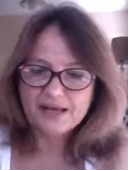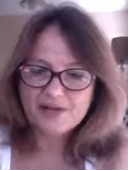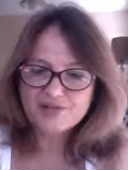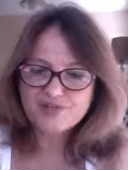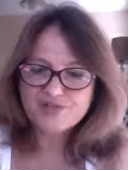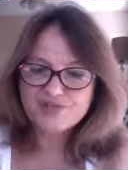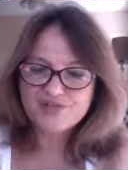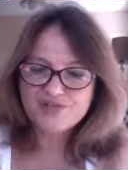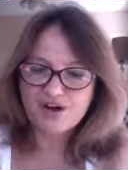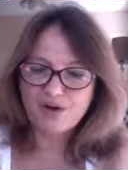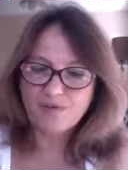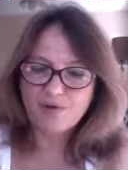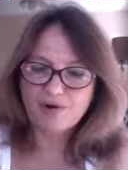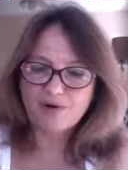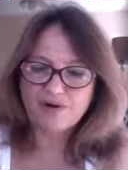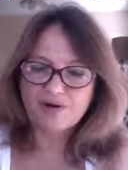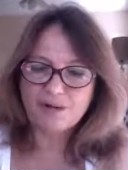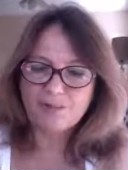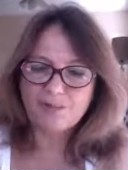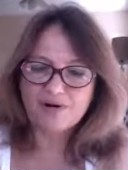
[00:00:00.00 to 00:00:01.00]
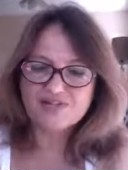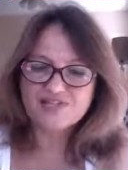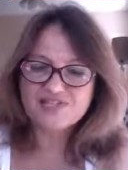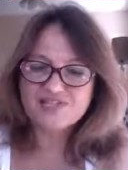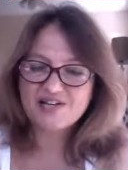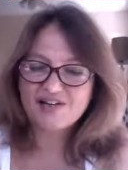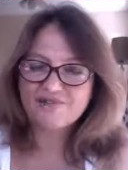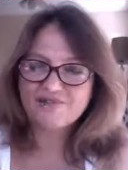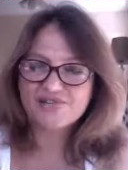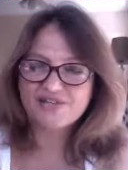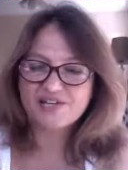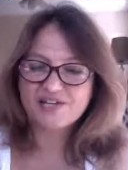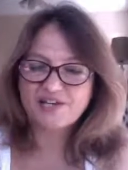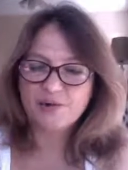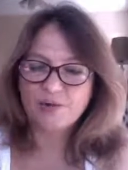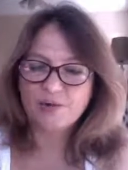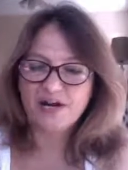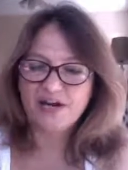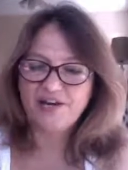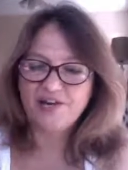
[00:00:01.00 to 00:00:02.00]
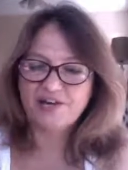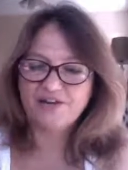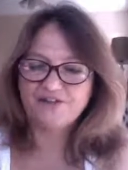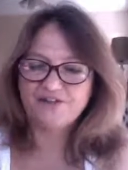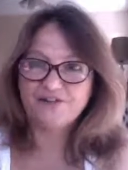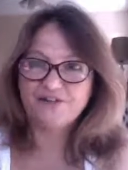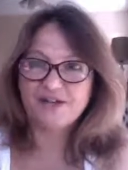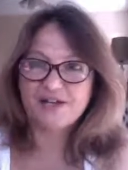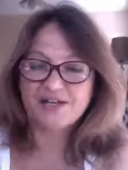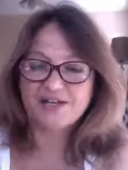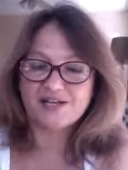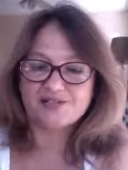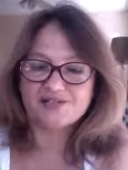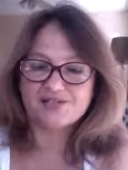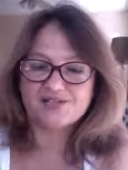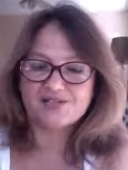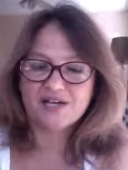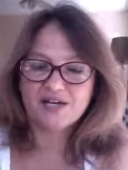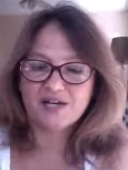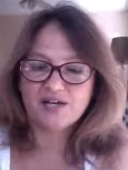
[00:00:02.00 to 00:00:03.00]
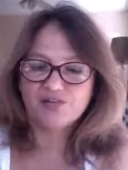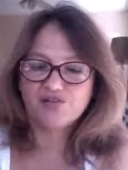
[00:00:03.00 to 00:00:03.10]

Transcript: Someone must have seen a radiant face.